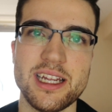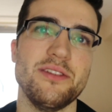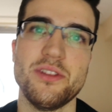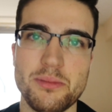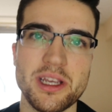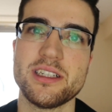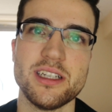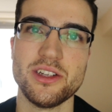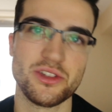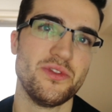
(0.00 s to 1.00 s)
and if the
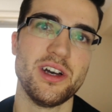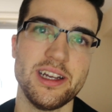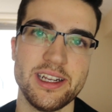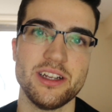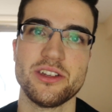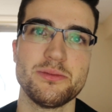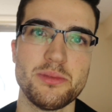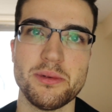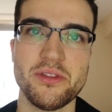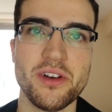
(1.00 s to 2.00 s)
picture looks fine, it looks
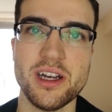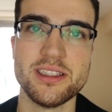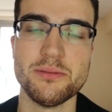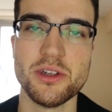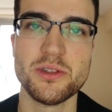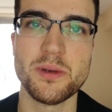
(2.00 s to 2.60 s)
probably fine to most